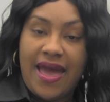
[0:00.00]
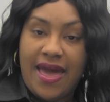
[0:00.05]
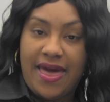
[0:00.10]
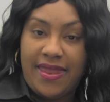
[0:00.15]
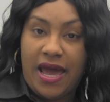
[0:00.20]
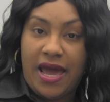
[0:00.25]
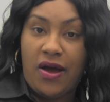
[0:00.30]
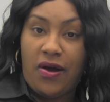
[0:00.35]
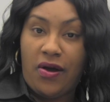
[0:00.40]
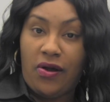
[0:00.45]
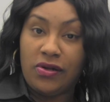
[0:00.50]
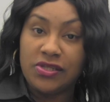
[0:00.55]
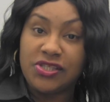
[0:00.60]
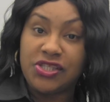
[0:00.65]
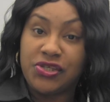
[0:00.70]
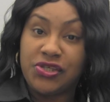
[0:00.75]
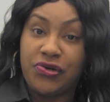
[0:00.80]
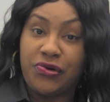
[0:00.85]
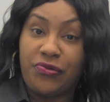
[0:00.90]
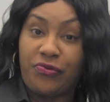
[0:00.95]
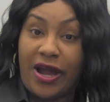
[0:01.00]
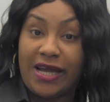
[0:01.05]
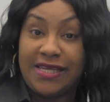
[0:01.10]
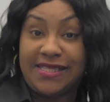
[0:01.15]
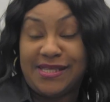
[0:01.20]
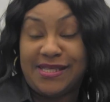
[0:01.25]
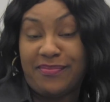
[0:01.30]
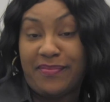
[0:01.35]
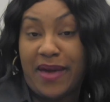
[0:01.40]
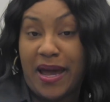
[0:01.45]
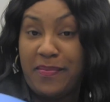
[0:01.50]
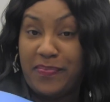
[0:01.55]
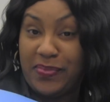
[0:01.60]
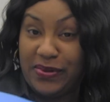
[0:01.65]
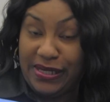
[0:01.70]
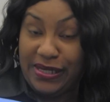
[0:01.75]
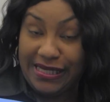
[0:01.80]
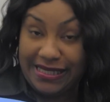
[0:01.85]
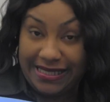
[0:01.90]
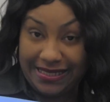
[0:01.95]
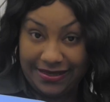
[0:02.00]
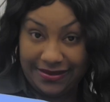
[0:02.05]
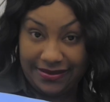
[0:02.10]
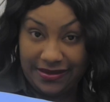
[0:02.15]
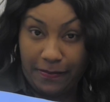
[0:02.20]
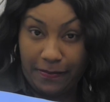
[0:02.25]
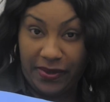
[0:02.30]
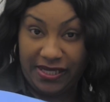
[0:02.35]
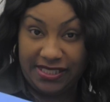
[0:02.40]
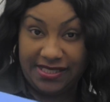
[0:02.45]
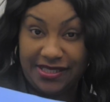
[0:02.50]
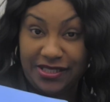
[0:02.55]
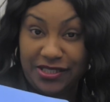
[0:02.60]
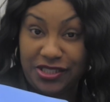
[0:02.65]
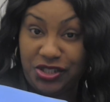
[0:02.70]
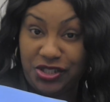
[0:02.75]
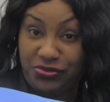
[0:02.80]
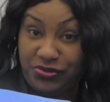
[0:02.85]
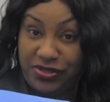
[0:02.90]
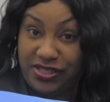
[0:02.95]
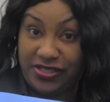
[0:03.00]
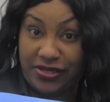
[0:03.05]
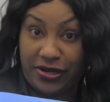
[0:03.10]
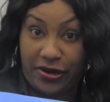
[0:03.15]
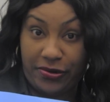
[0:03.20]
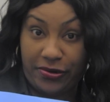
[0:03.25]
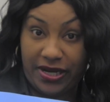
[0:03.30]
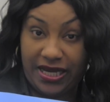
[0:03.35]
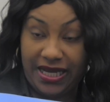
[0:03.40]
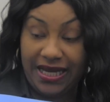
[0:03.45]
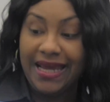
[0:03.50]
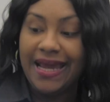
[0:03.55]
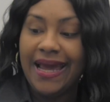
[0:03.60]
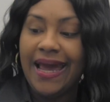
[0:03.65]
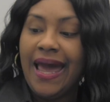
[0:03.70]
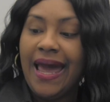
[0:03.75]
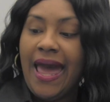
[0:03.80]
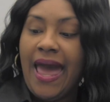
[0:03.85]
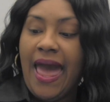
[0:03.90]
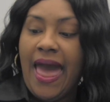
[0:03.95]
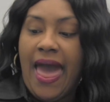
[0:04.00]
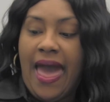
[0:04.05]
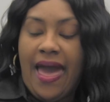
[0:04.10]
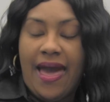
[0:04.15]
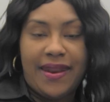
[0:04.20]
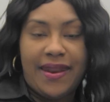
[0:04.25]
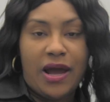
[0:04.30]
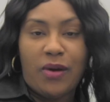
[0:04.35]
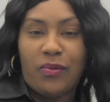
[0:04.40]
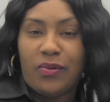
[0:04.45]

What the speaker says: and I also writing my book based on a true story. And I